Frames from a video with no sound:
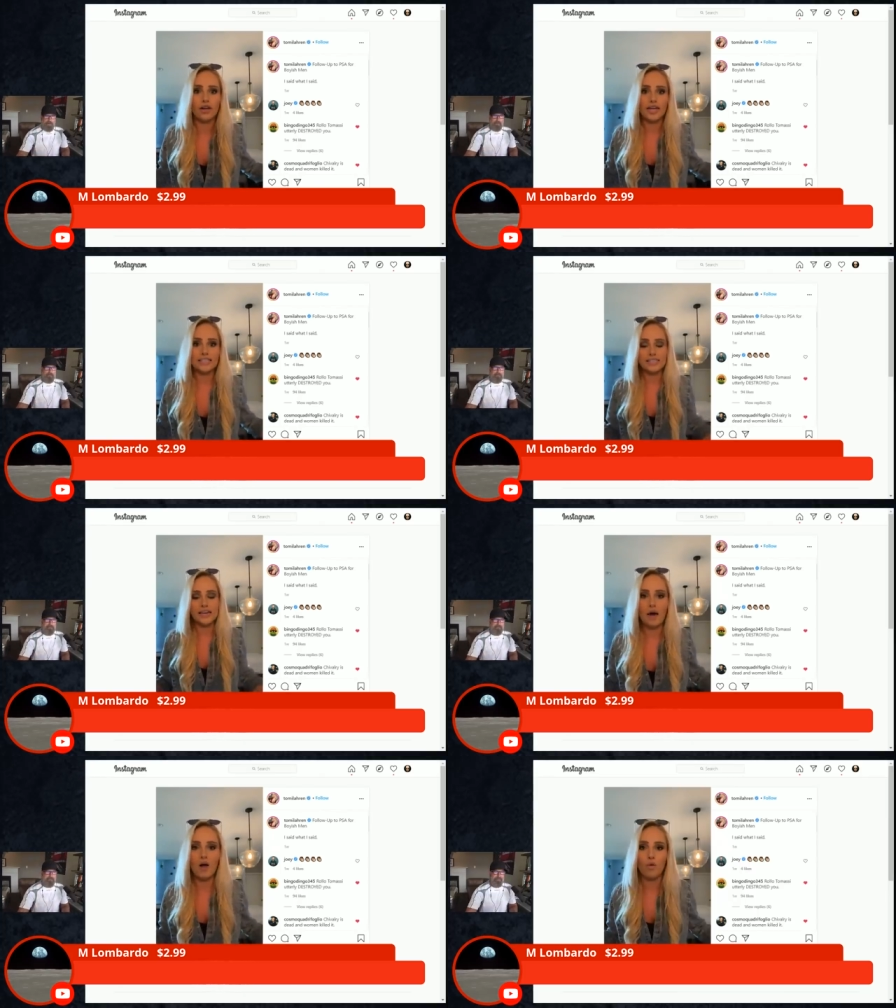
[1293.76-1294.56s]
It's
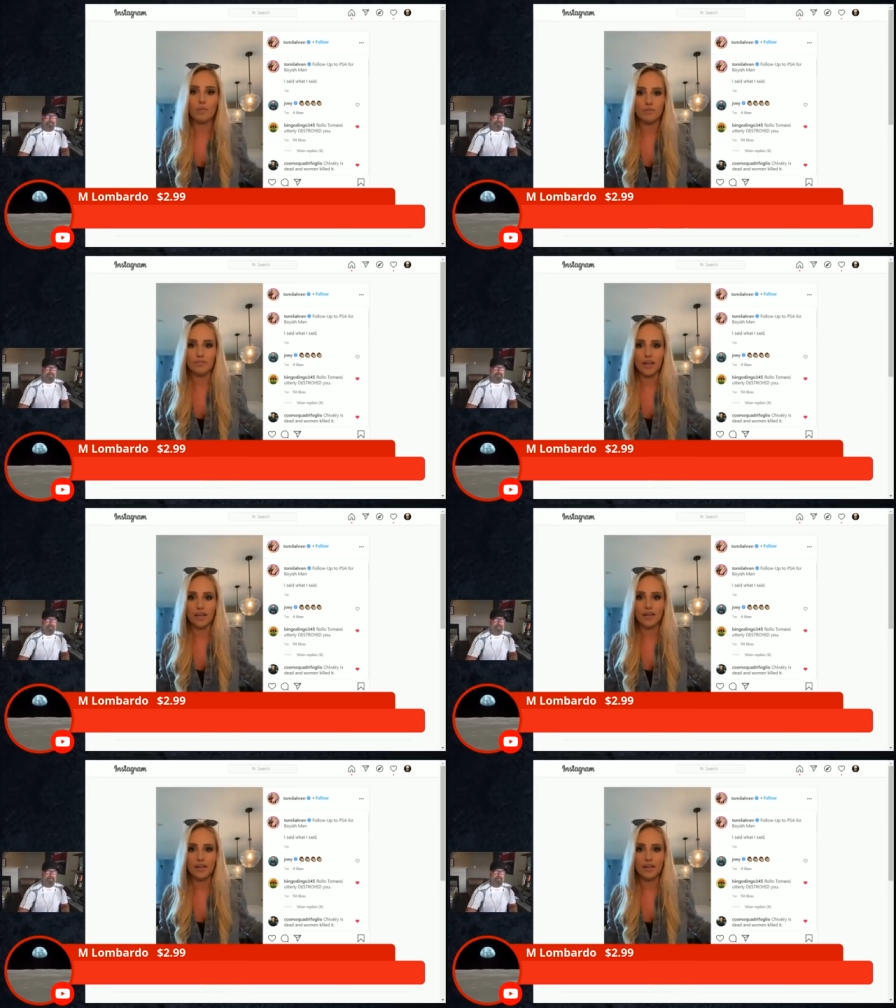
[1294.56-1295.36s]
nice to know how women
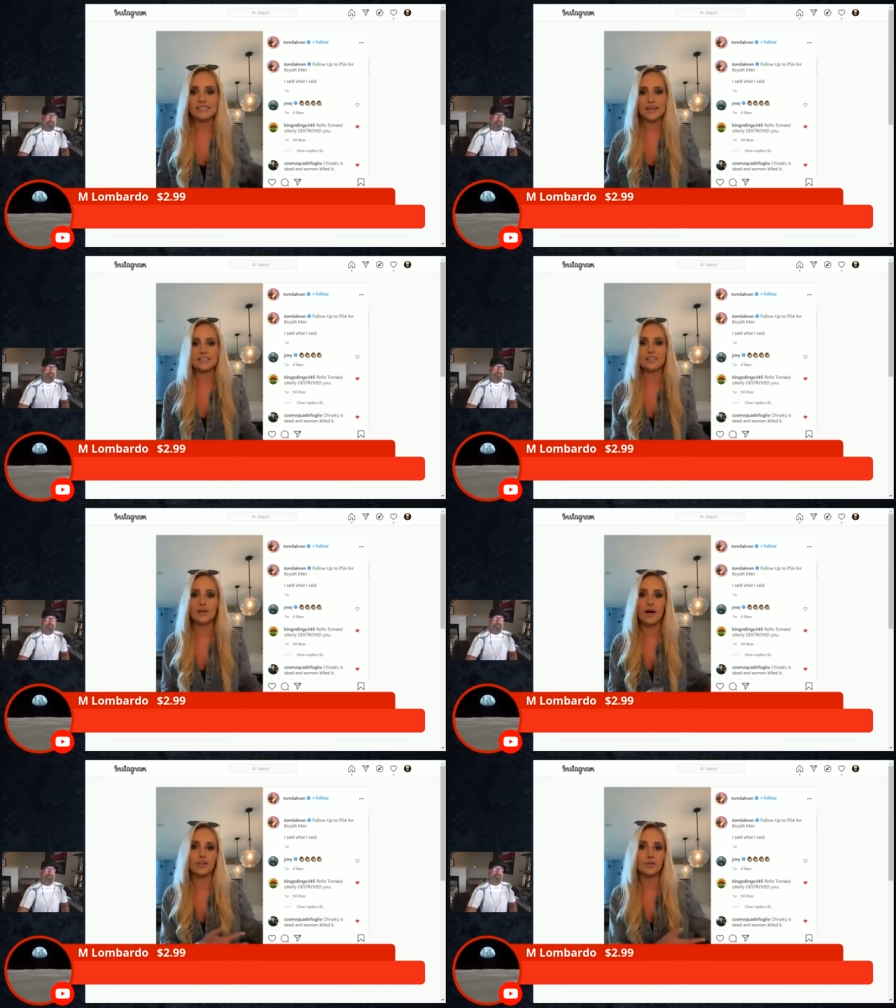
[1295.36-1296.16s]
think. It's
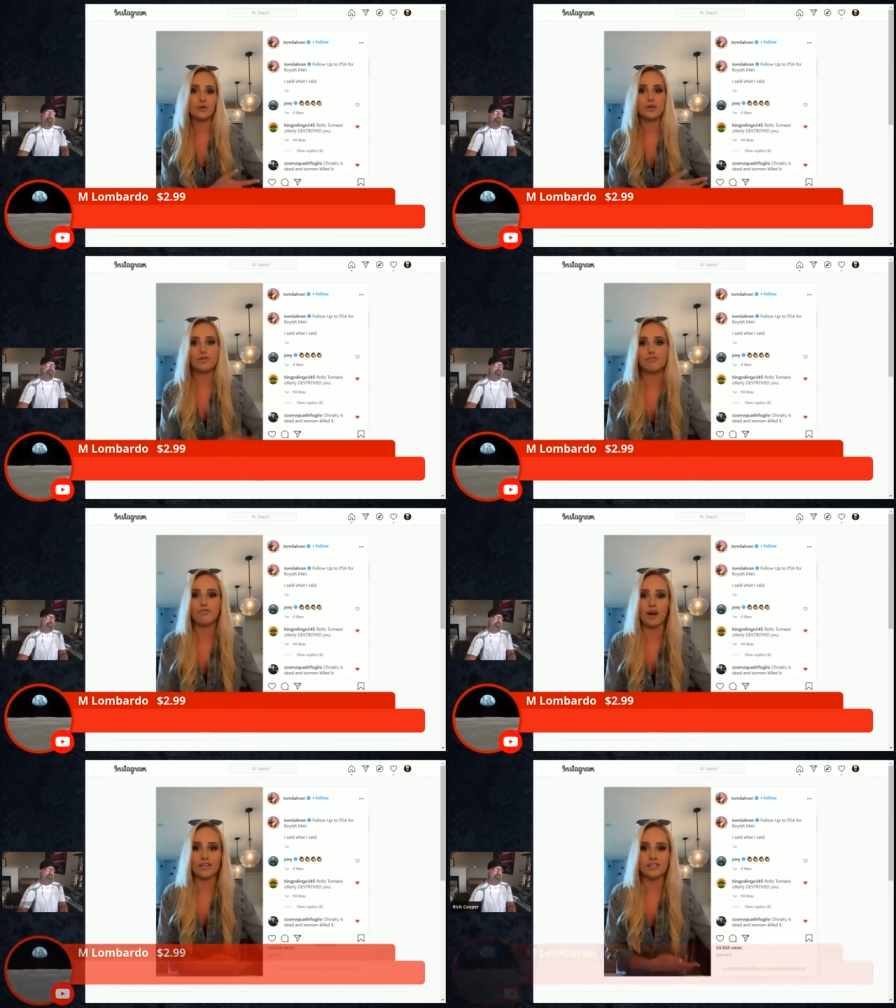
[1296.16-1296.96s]
nice to know how you and your
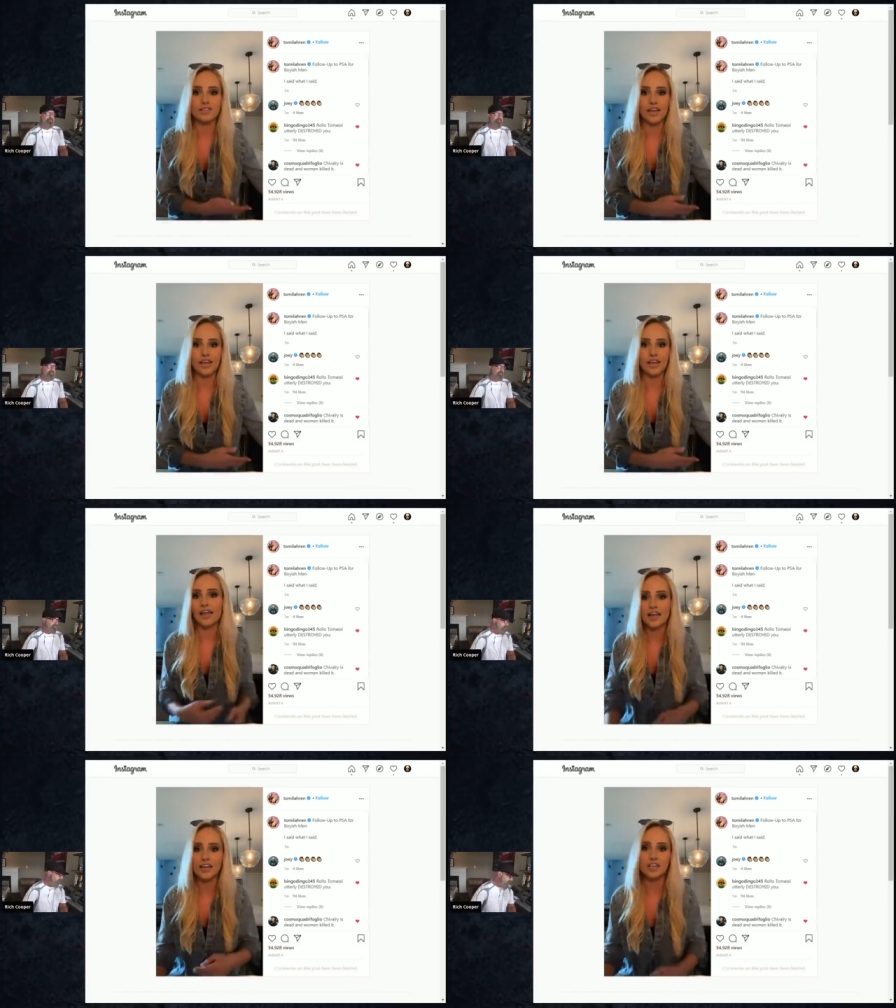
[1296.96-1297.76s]
friends think. I
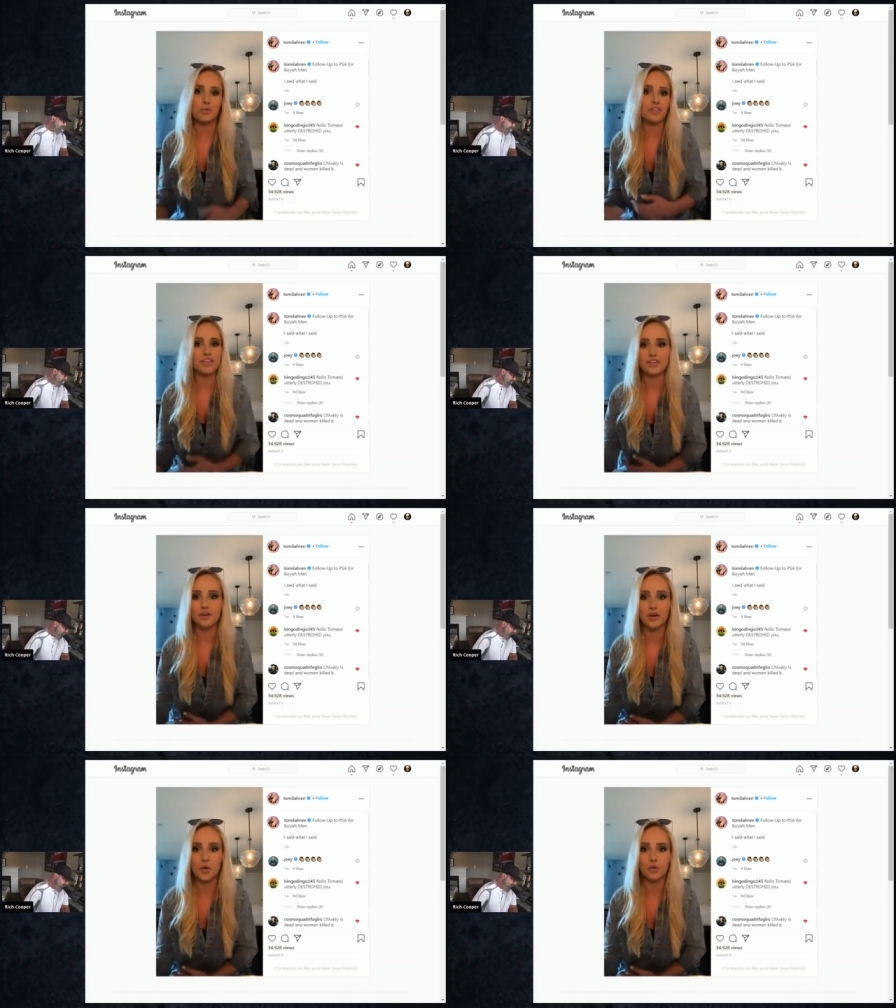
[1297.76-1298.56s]
like you. I think
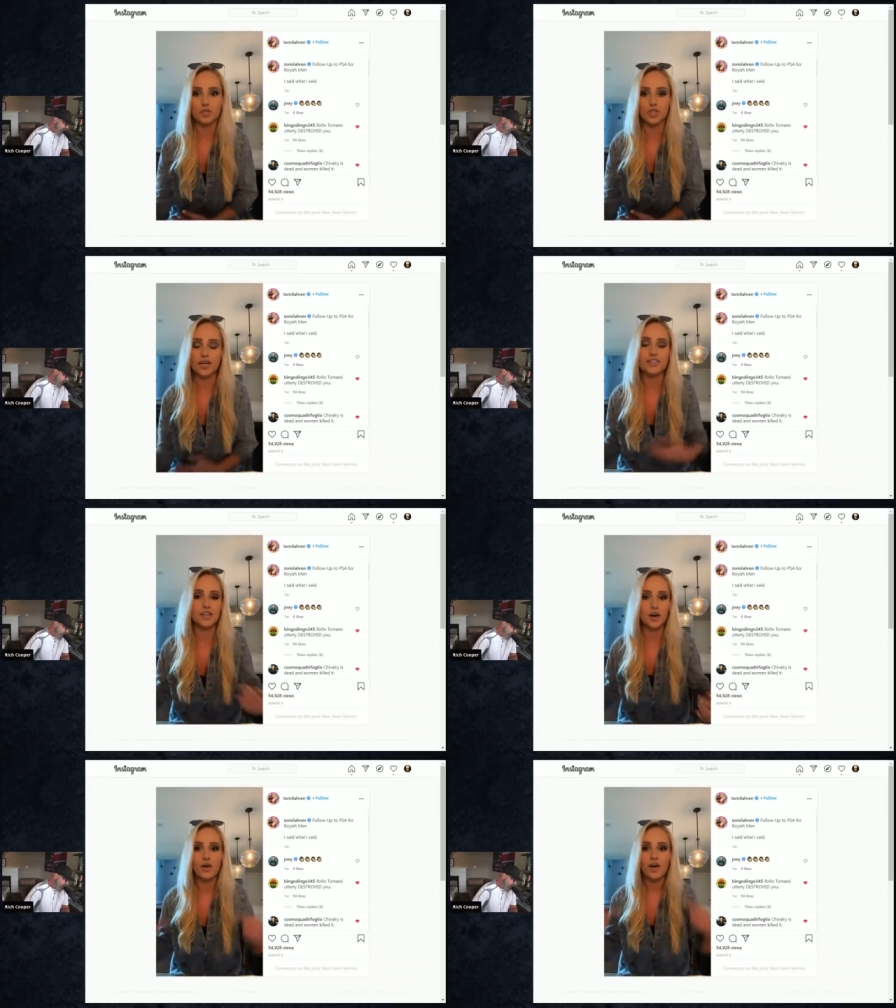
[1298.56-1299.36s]
you're a cool chick.
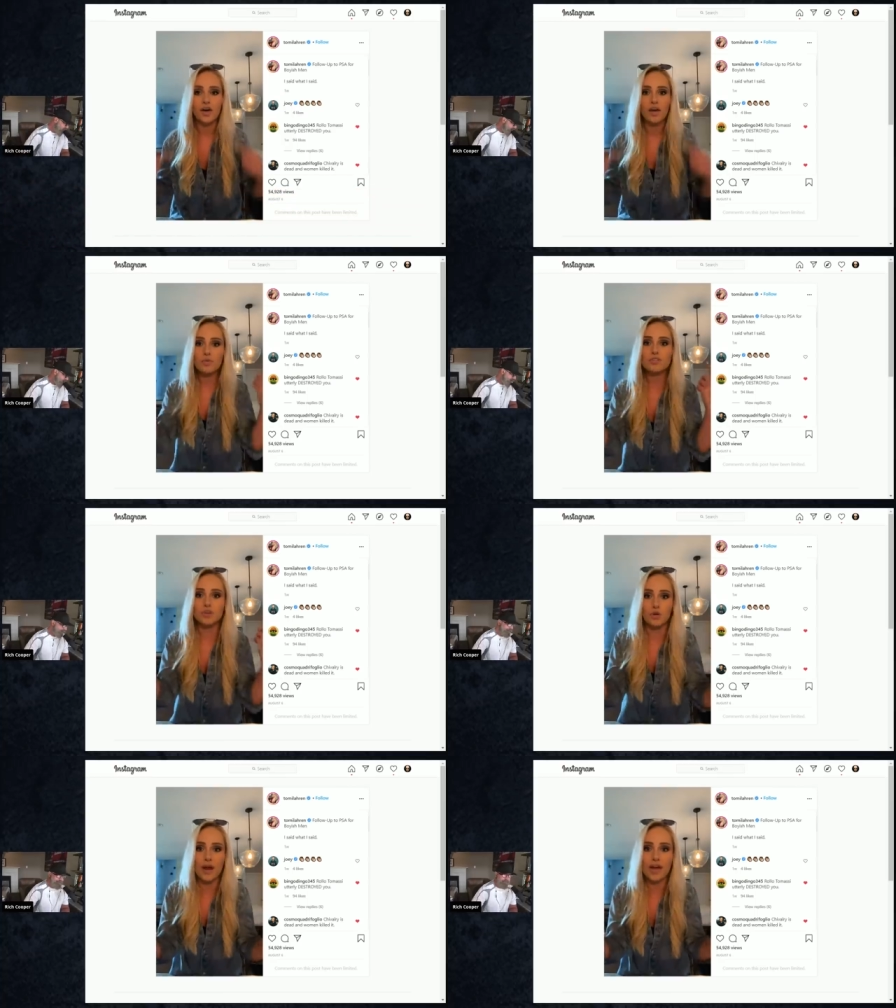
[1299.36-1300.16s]
So Bullshit. It was
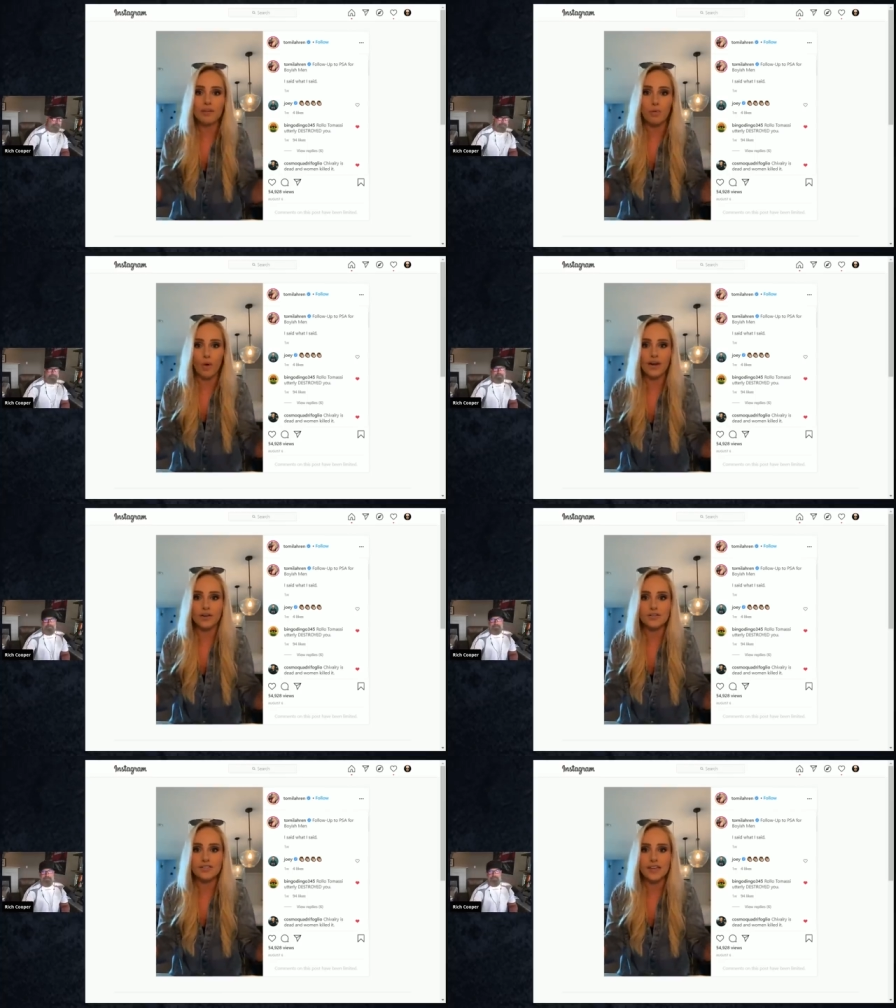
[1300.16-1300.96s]
great
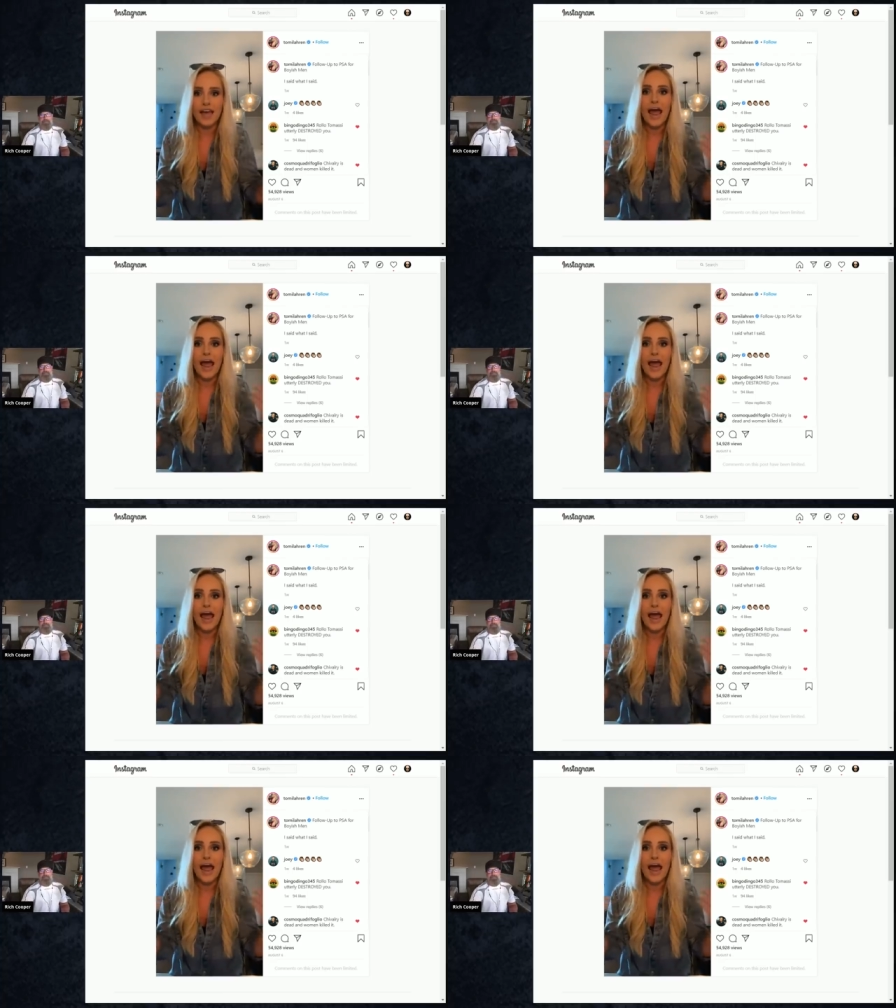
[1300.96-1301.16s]
pointers.